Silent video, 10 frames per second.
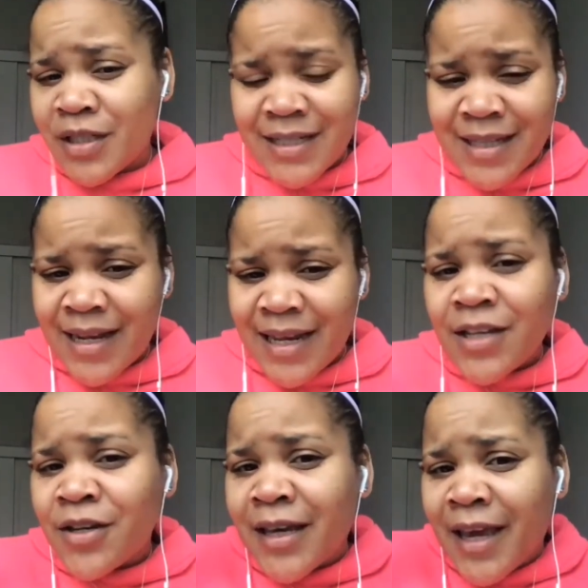as that
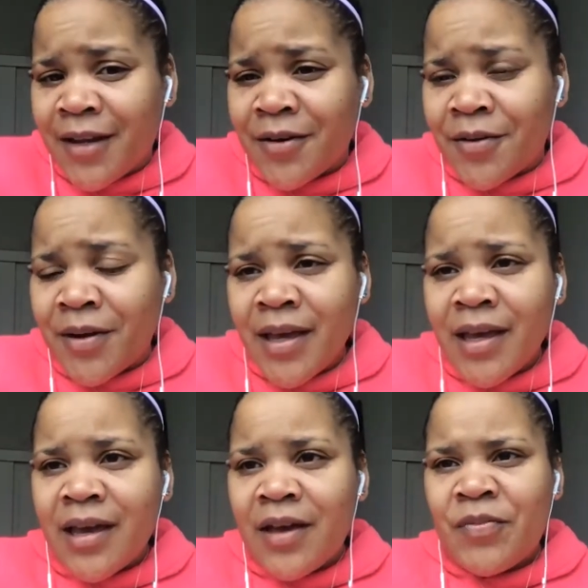indicator
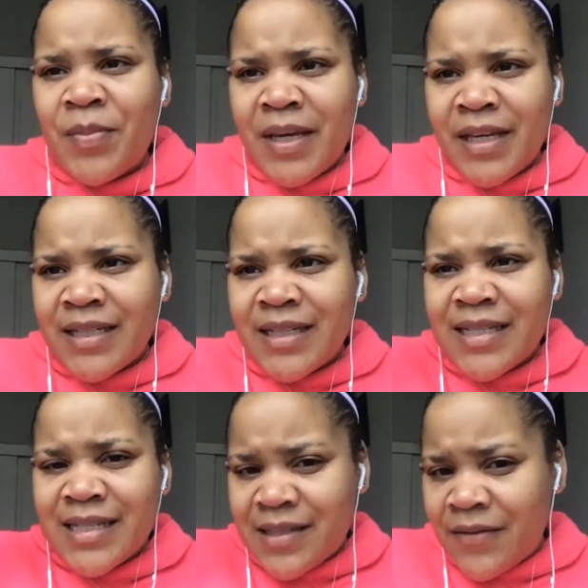of being
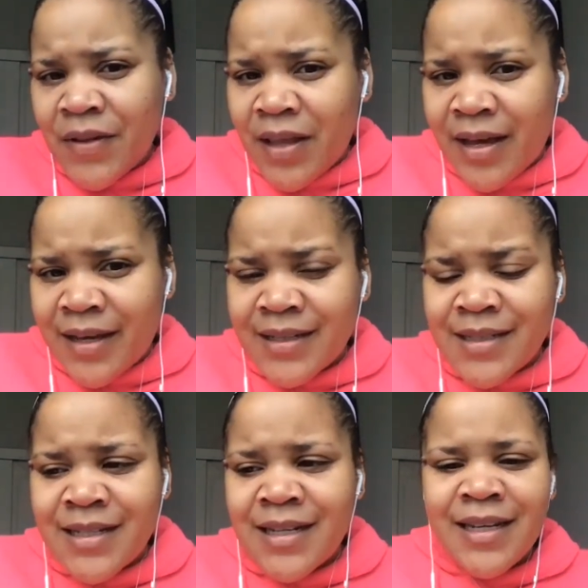
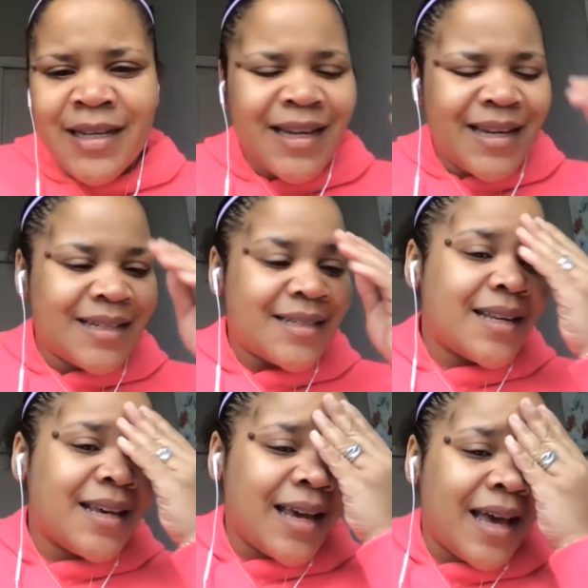civilized. It's
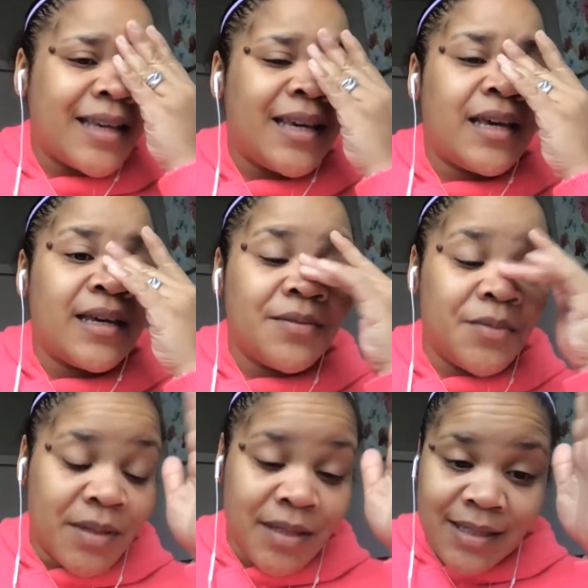like I can't
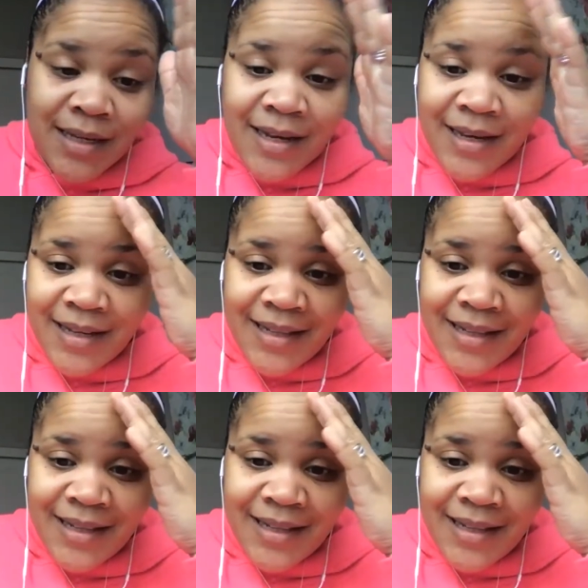with this guy.